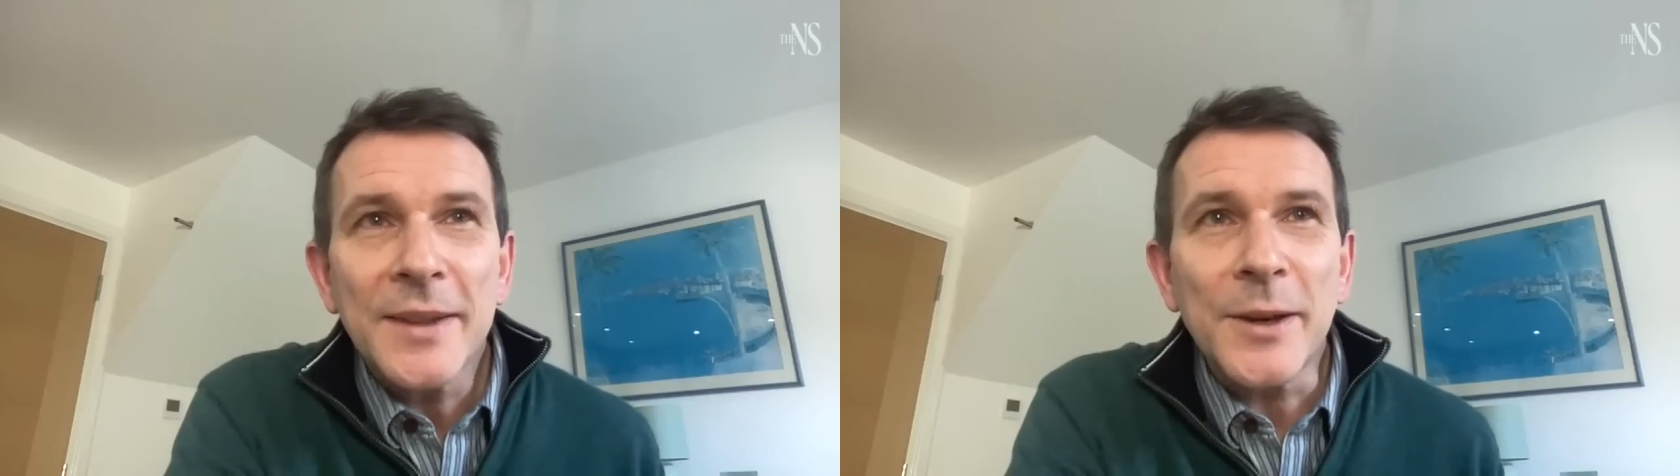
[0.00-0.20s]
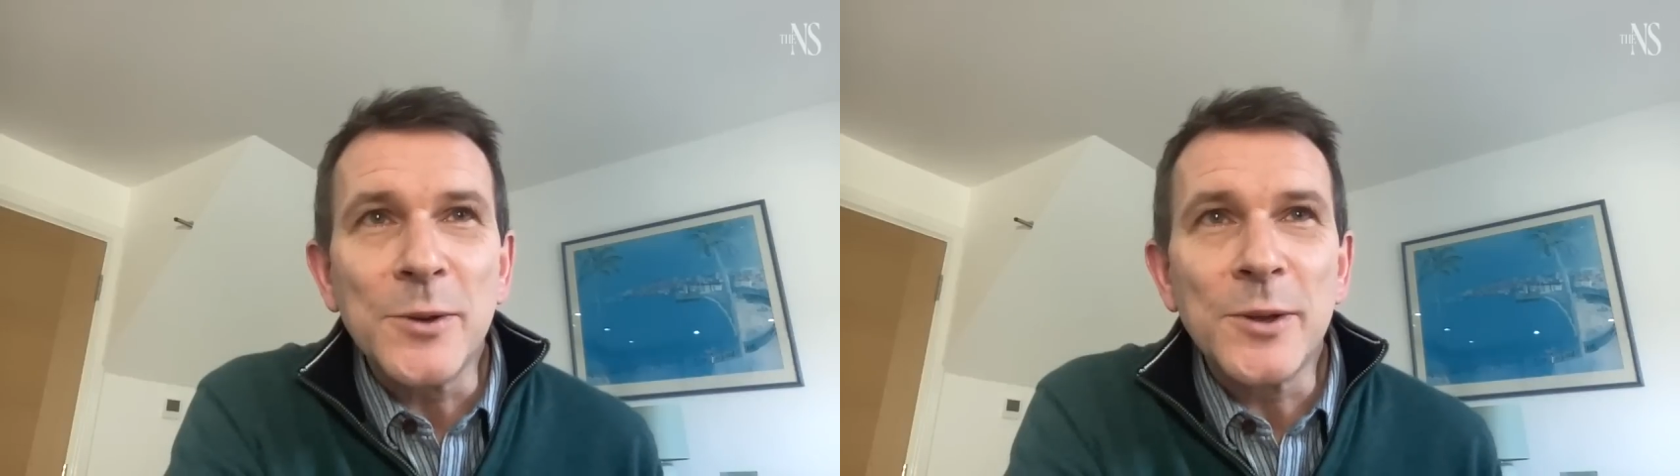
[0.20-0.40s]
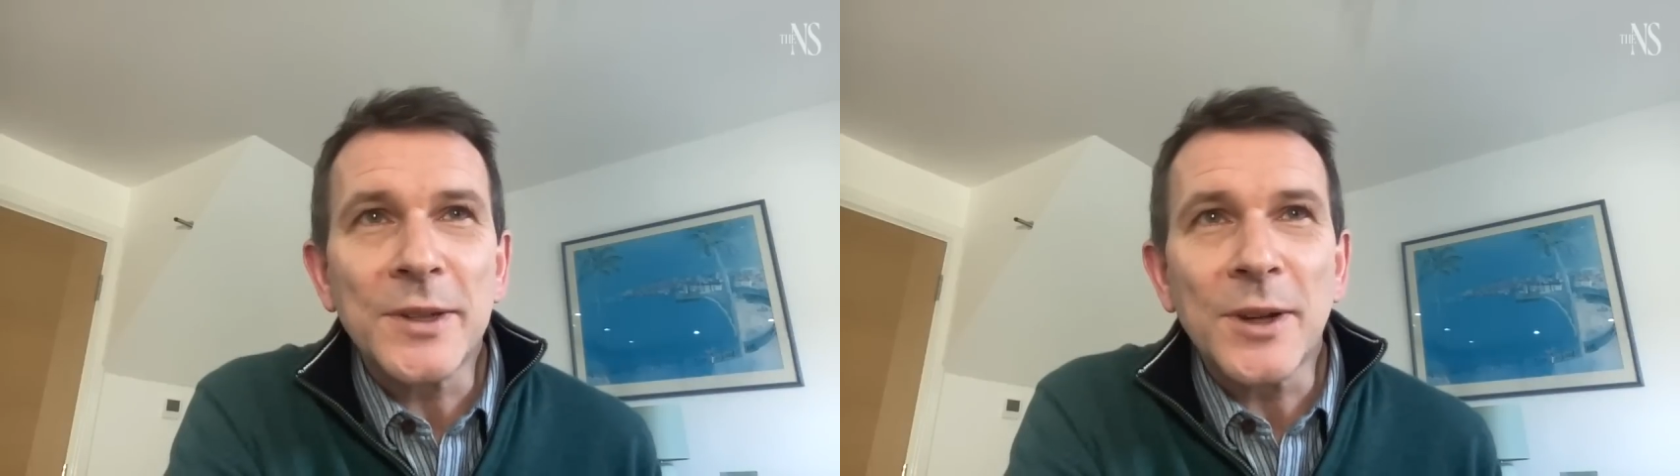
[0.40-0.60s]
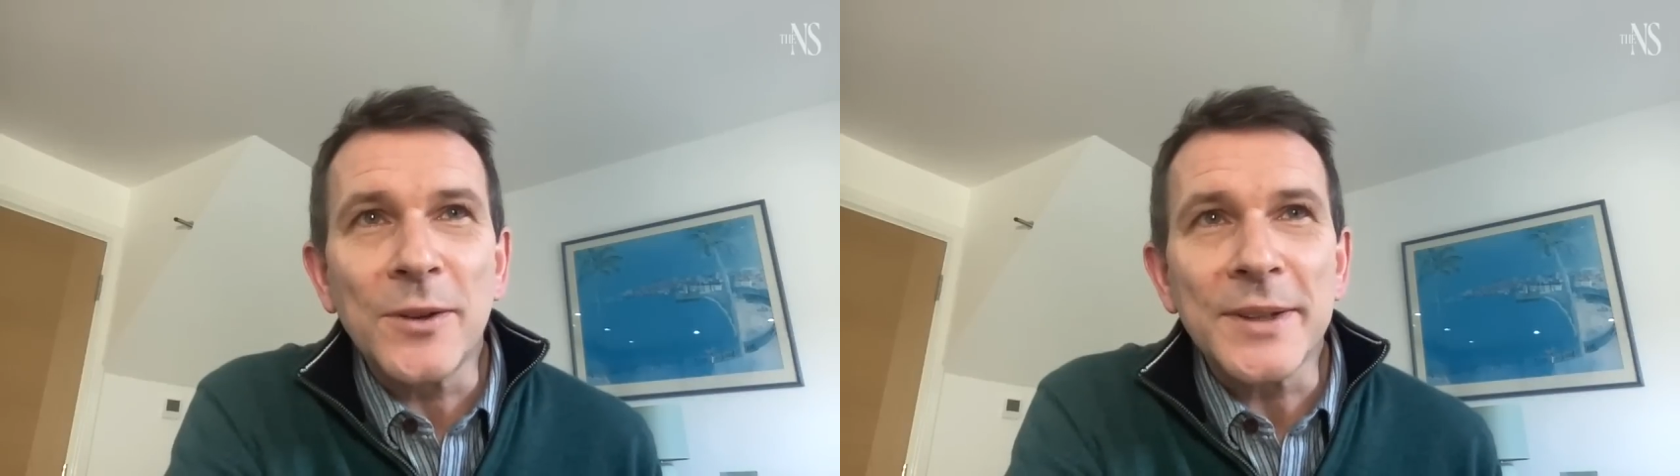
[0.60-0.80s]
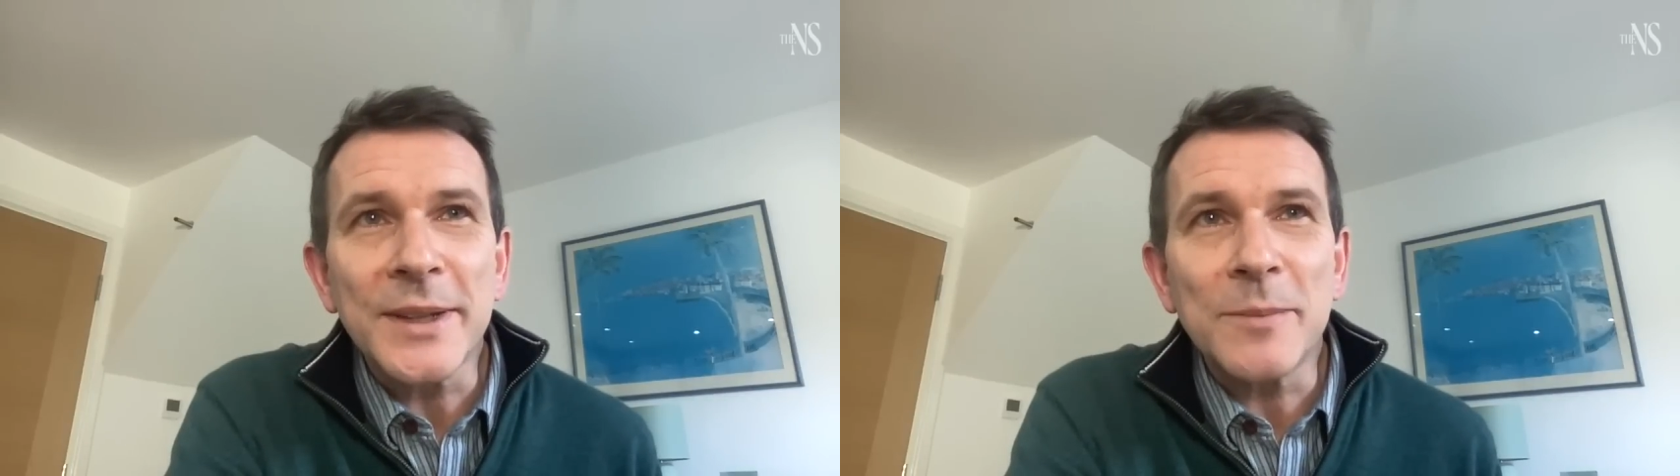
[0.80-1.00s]
Those
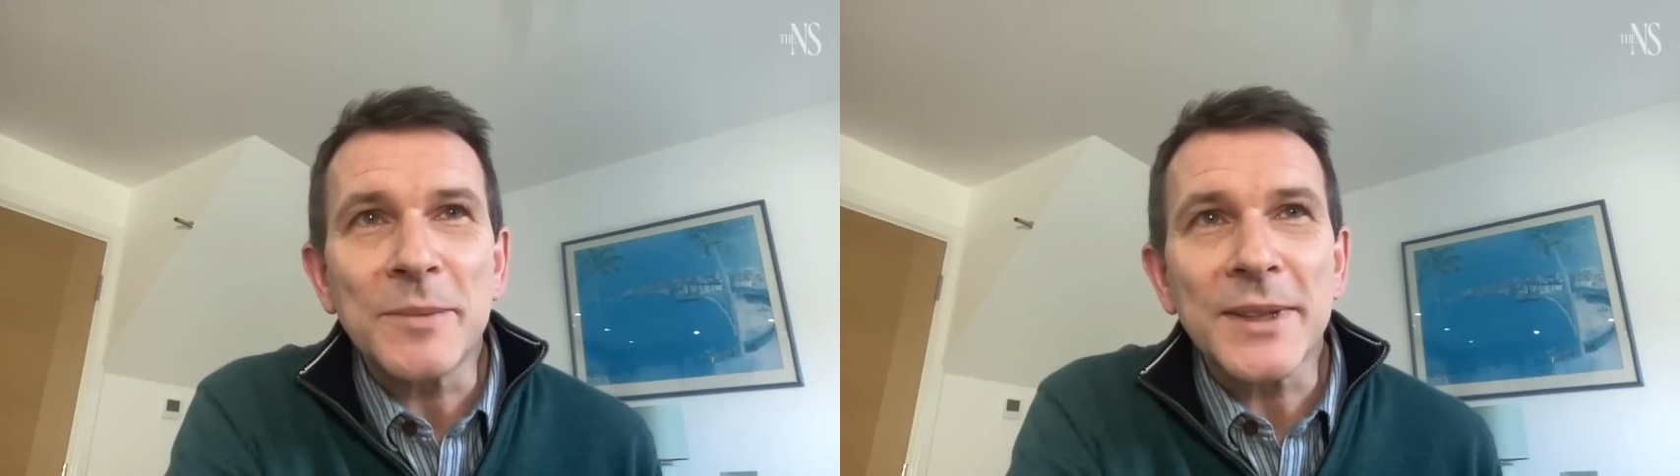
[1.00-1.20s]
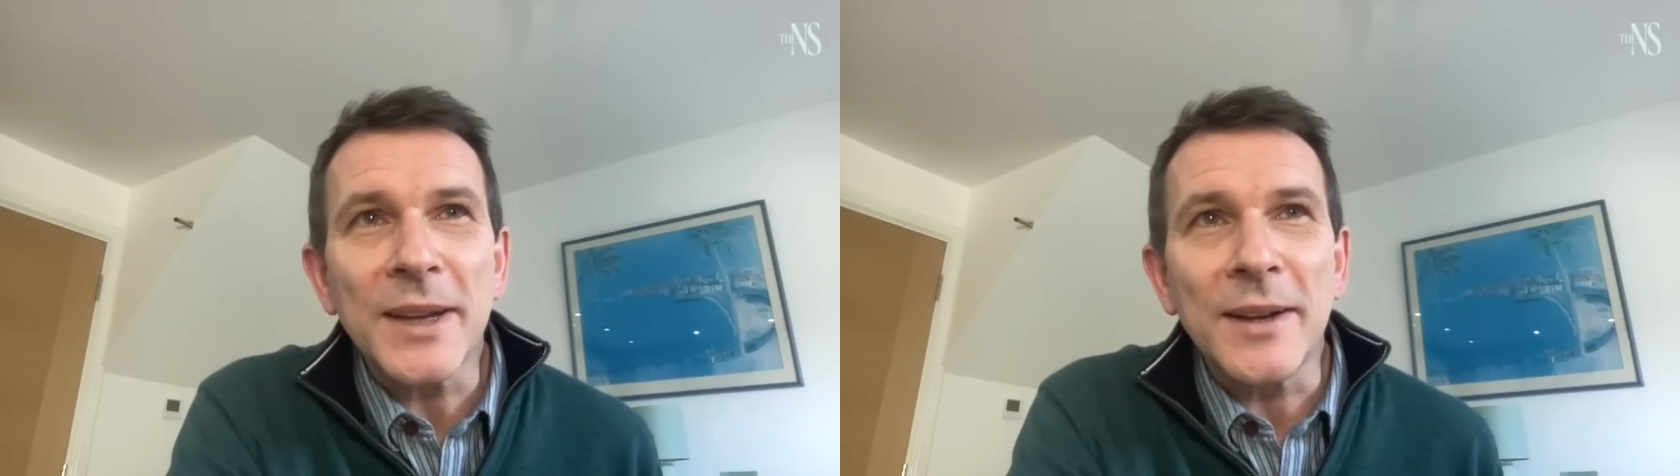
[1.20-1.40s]
concepts